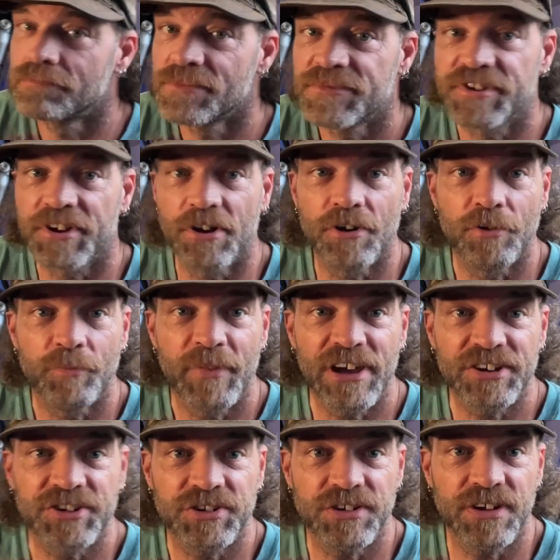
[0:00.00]
So
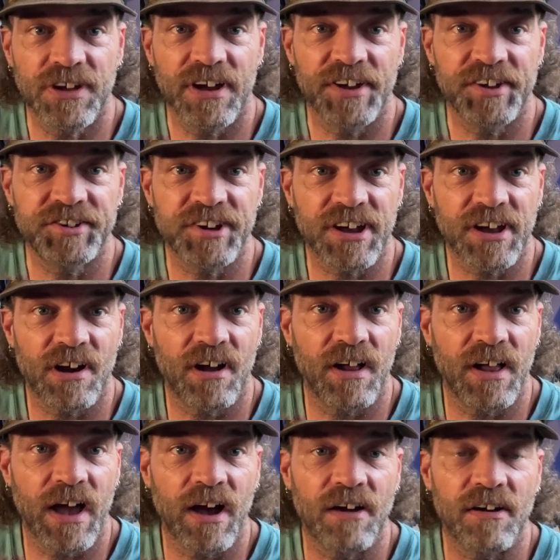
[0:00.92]
make sure you guys check it
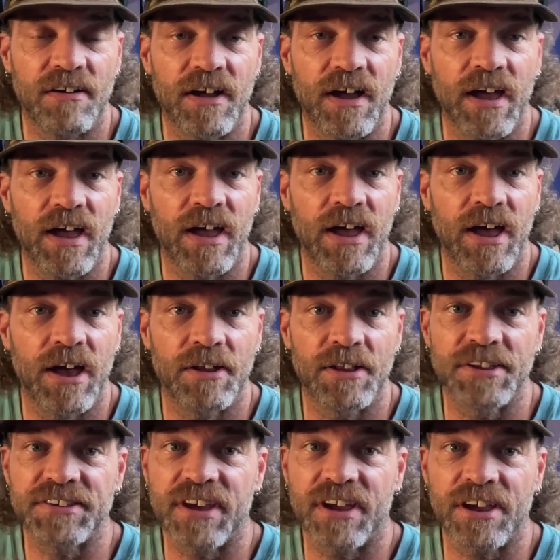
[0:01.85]
all out, and
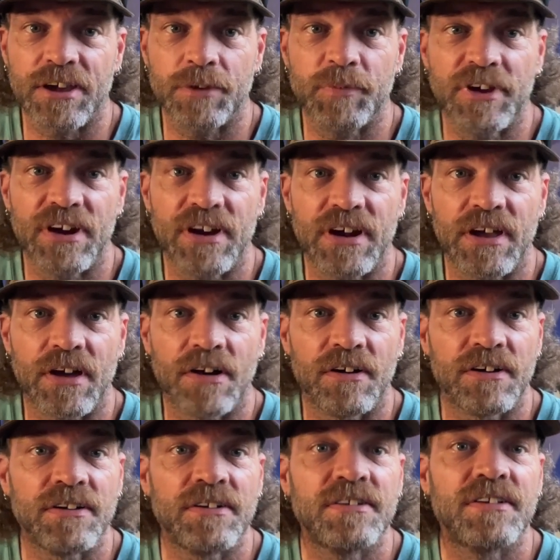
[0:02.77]
let's get a community
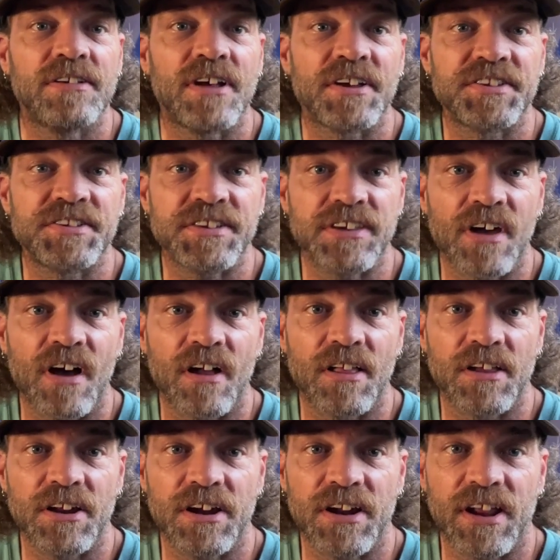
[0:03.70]
going. I'll see
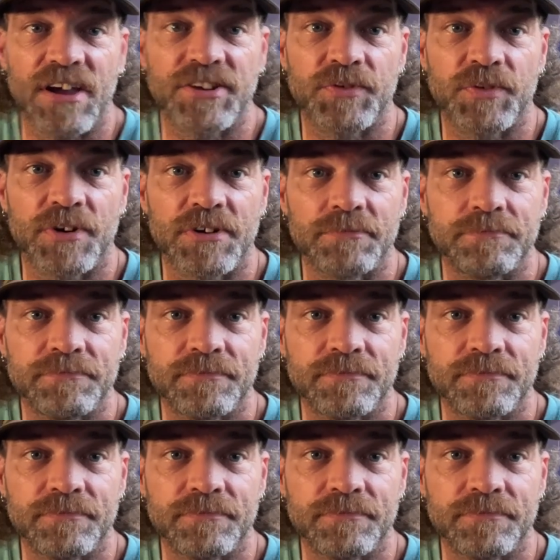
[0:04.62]
y'all in the next one.